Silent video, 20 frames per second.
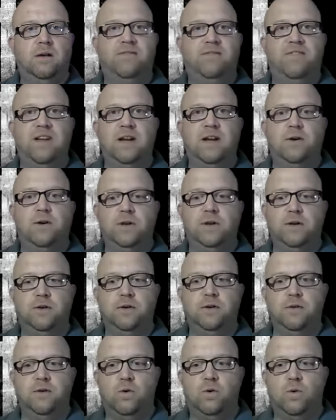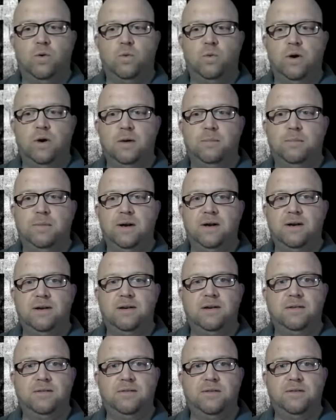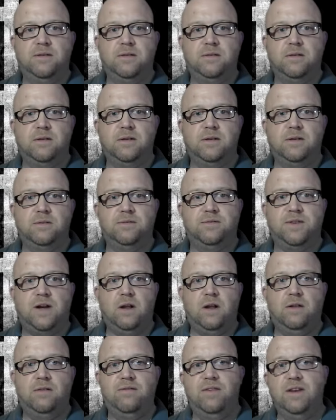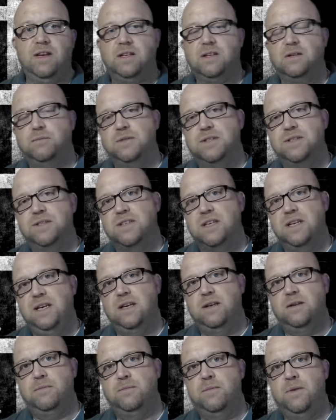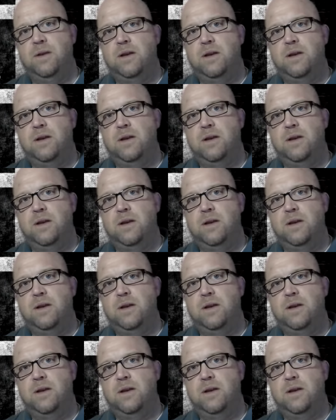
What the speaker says: failure, or we're above falling victim to sin,